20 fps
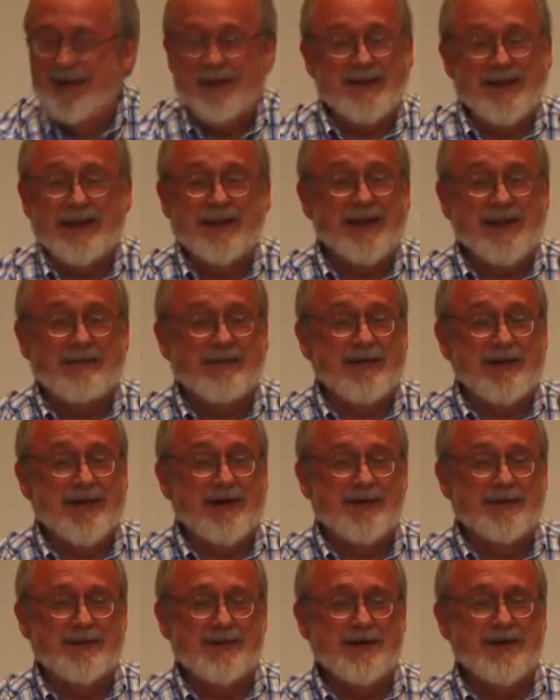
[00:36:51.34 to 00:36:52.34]
You never
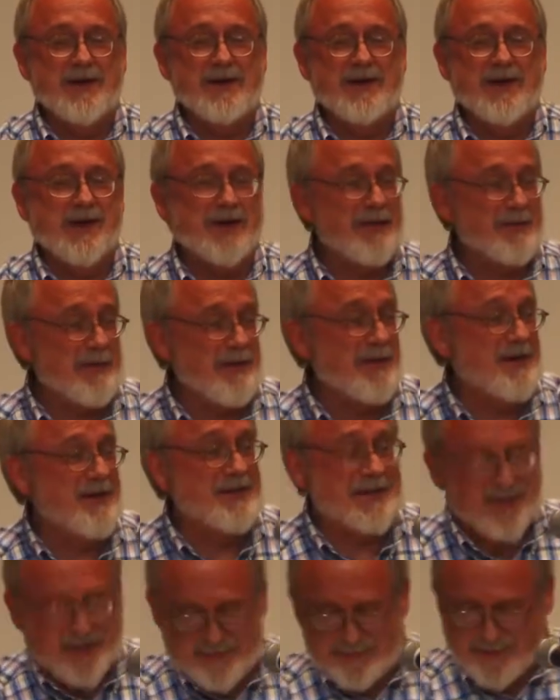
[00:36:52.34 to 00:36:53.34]
know who your
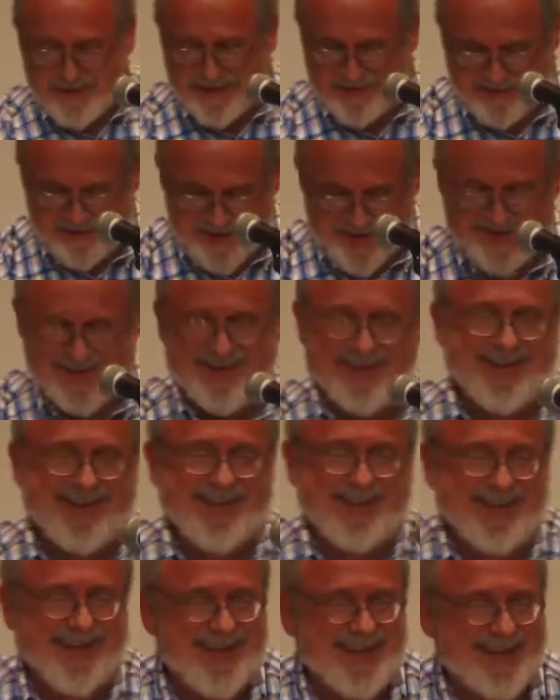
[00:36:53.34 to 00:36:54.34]
Huckleberry's going to be, right?
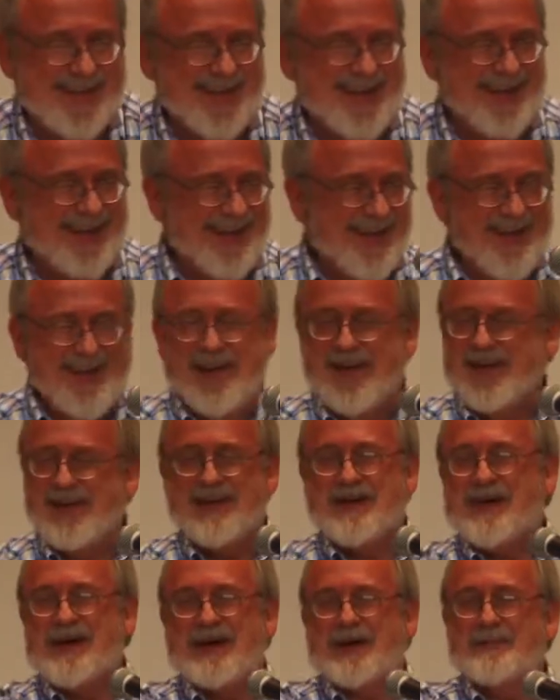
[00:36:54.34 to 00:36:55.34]

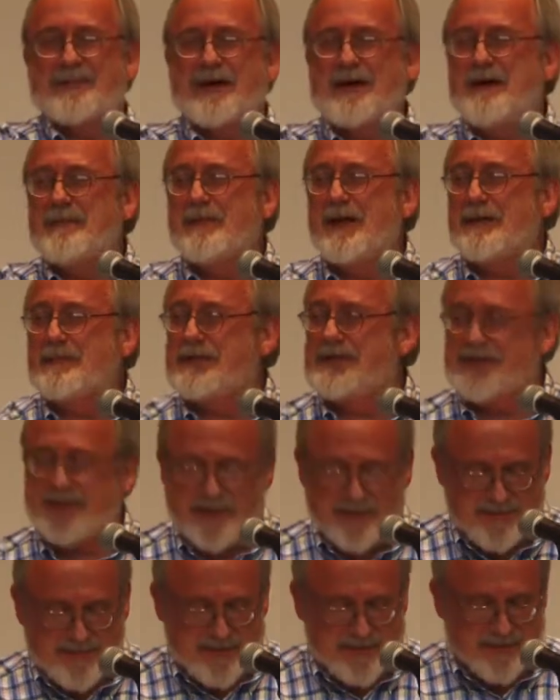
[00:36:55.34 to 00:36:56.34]
Your Huckleberry might be
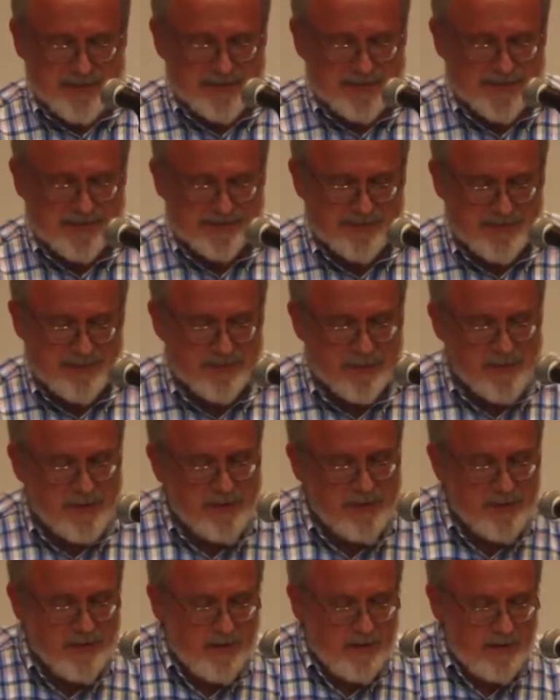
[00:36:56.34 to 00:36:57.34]
sitting right here in this room.
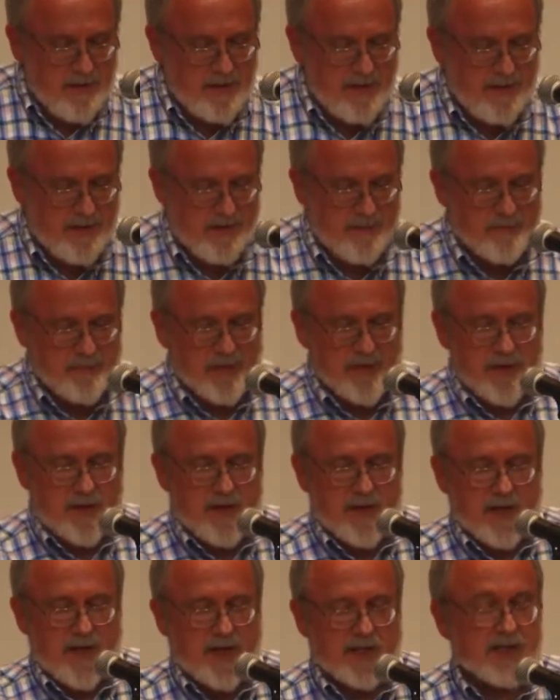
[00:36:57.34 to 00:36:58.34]

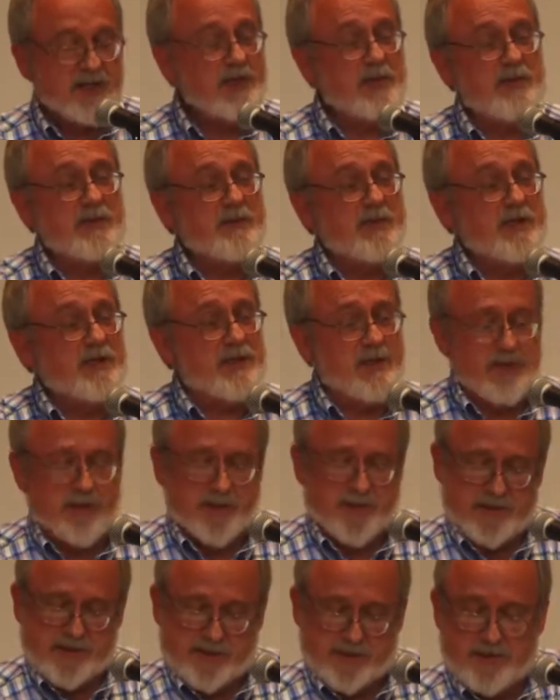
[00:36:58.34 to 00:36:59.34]
Excuse me,
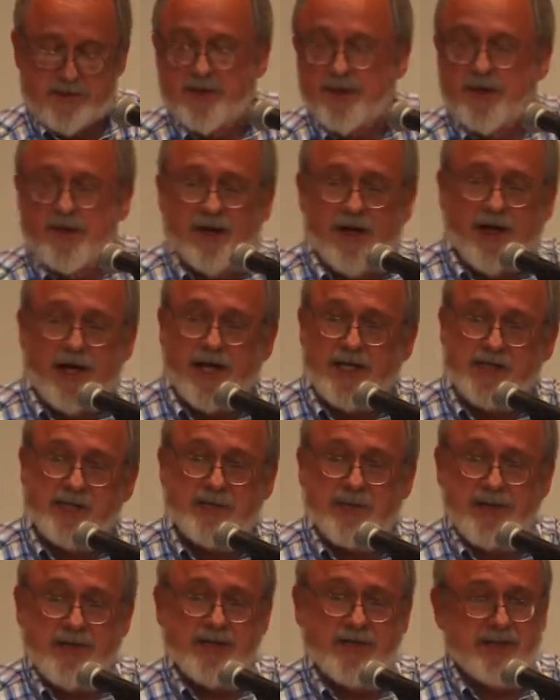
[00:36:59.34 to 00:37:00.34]
stewardess. I
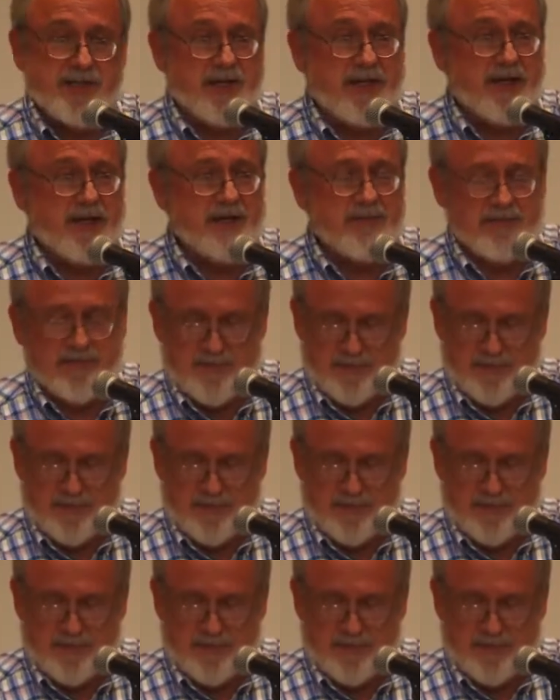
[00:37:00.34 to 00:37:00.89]
speak jive.